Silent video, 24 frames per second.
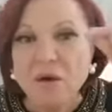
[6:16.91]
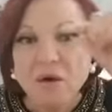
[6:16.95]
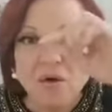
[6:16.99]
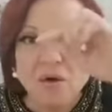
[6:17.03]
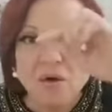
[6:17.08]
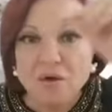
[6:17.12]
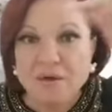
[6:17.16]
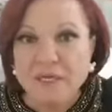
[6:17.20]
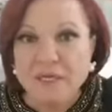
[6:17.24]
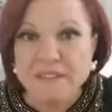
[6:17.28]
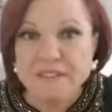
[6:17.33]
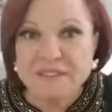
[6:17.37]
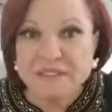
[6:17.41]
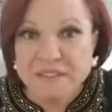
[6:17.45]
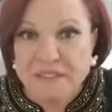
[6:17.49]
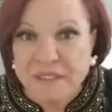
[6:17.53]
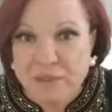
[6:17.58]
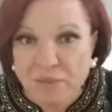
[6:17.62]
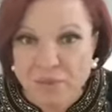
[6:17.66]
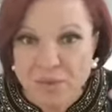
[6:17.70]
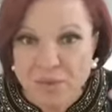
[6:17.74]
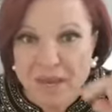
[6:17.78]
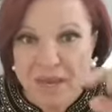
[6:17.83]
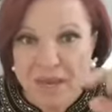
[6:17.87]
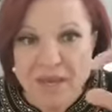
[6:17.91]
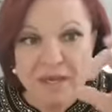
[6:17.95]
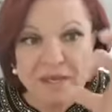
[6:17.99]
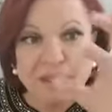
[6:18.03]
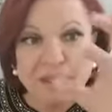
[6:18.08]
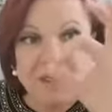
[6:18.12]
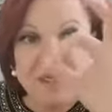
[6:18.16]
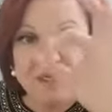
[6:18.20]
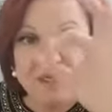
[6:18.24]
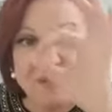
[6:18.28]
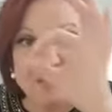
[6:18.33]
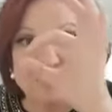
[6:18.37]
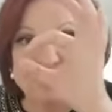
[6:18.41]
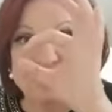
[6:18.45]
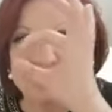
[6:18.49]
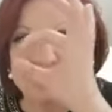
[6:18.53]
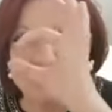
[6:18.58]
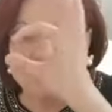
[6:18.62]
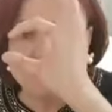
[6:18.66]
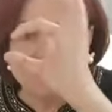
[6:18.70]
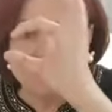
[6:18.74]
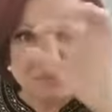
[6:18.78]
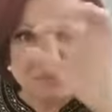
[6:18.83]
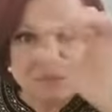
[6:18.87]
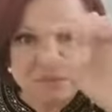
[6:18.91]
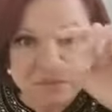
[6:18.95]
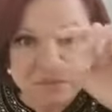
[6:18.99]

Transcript: on a square inch,